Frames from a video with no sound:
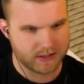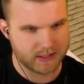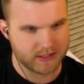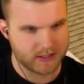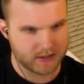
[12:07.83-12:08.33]

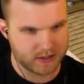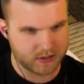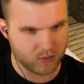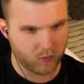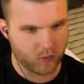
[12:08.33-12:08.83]
this is
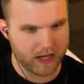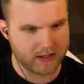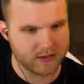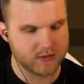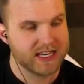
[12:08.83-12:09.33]
just
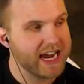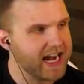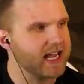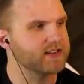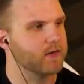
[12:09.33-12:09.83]
way too
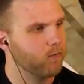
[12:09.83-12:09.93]
tedious of